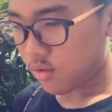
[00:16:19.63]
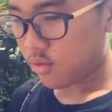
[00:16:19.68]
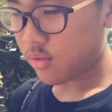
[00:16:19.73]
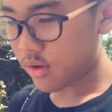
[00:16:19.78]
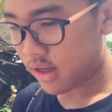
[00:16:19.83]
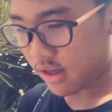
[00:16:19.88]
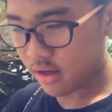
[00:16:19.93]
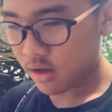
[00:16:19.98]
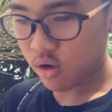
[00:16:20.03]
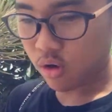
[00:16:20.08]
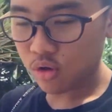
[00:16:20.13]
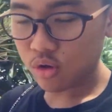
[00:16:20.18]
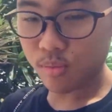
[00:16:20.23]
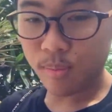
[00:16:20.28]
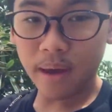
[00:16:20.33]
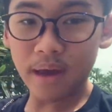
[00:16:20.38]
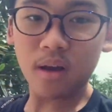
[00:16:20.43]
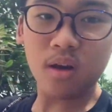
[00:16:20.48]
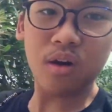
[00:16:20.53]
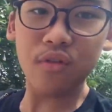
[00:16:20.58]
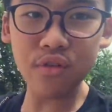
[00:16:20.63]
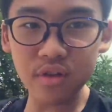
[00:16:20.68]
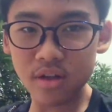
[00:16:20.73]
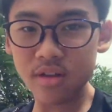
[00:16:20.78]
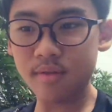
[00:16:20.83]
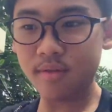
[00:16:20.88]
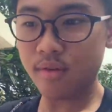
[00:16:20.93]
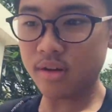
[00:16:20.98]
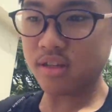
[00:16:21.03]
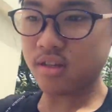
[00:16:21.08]
we go to Bangkok for
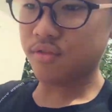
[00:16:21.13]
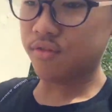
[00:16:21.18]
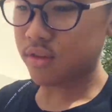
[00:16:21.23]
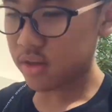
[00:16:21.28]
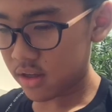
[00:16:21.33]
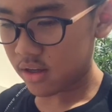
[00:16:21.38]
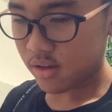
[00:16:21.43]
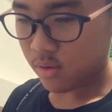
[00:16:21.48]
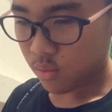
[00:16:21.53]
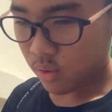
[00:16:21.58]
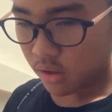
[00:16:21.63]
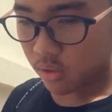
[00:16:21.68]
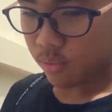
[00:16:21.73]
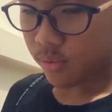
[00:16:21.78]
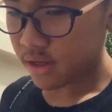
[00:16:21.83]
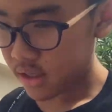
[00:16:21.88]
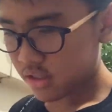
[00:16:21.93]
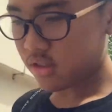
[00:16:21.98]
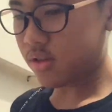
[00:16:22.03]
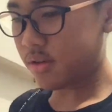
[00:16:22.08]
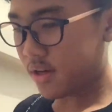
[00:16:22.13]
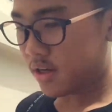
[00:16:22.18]
the rest of the 1 week. So